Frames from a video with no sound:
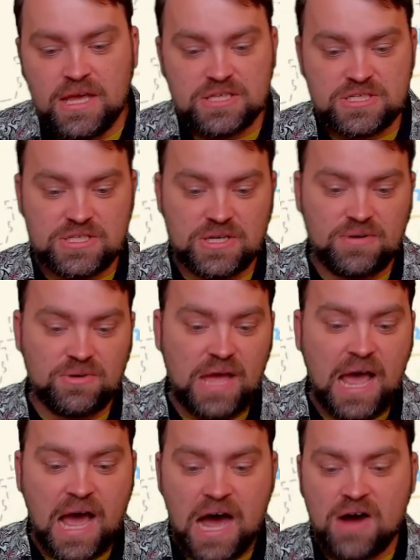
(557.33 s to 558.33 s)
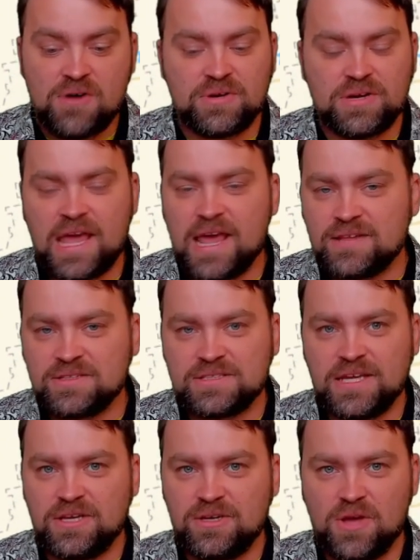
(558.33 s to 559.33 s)
So how can
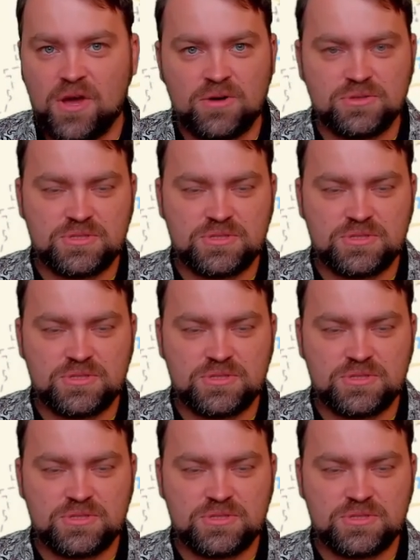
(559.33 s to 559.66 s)
they go